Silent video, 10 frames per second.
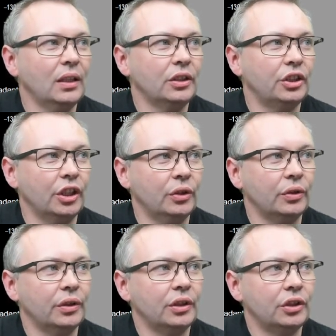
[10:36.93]
So
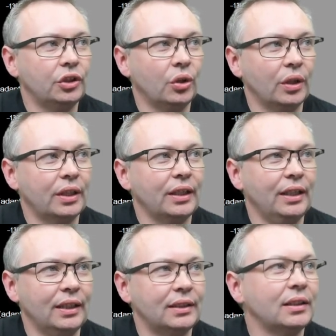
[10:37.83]
torque
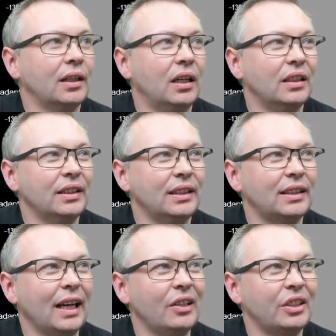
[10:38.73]
is on this
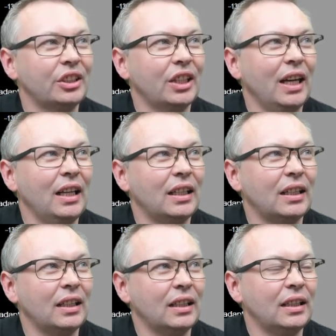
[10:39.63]
outer scale
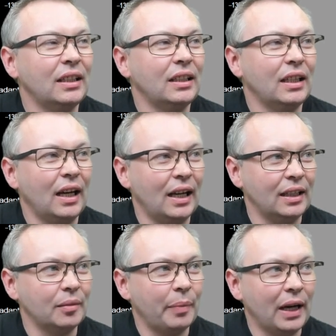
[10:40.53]
and
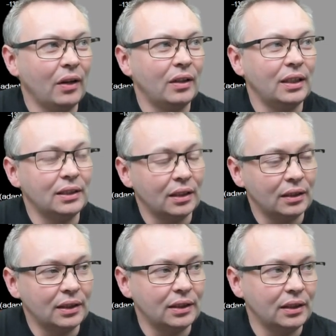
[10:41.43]
power is on
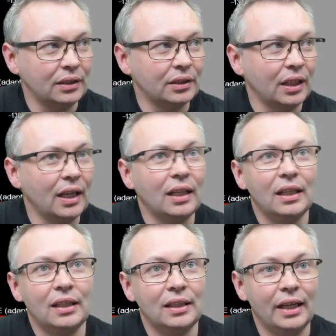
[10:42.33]
this inner scale.
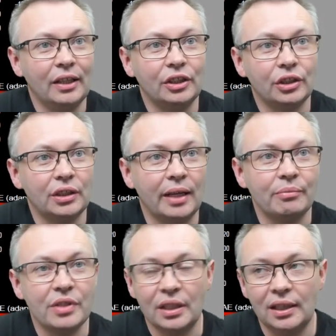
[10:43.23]
Now it just
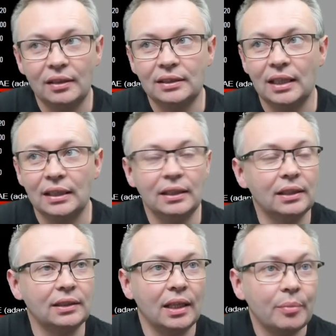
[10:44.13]
happens that they're exactly the
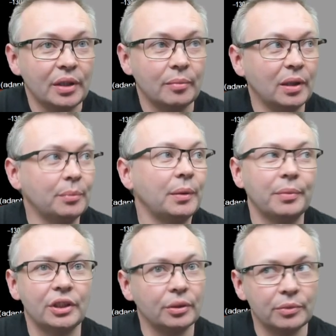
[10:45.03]
same at the moment,
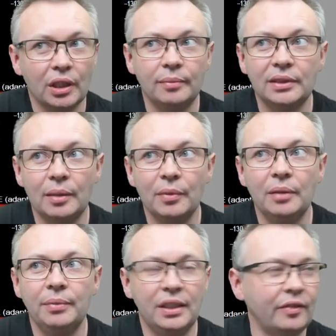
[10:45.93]
but sometimes they might
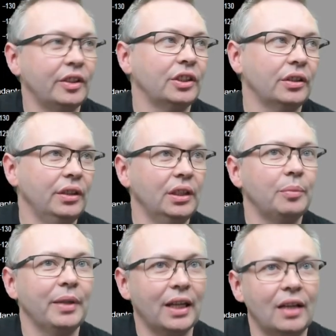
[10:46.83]
be different, so you need to
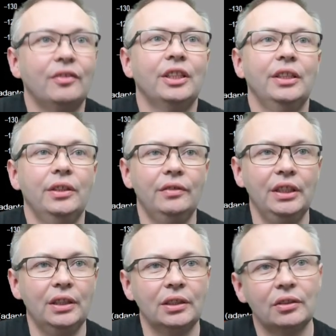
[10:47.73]
be careful how you read
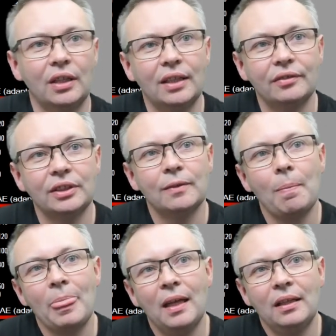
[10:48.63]
these graphs.
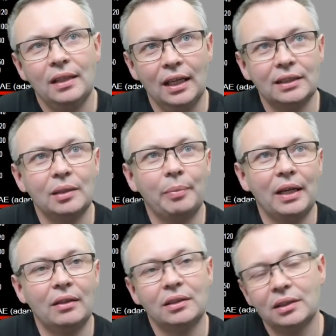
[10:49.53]
The axle
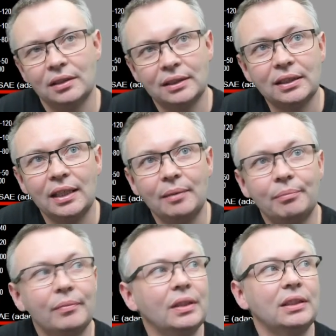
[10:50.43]
power is on the same
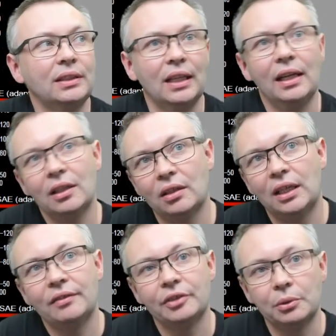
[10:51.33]
scale
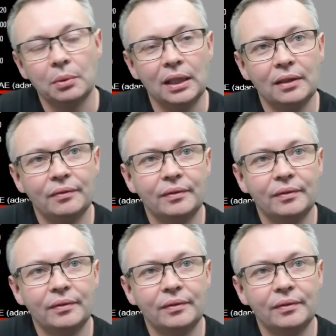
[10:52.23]
graph as well.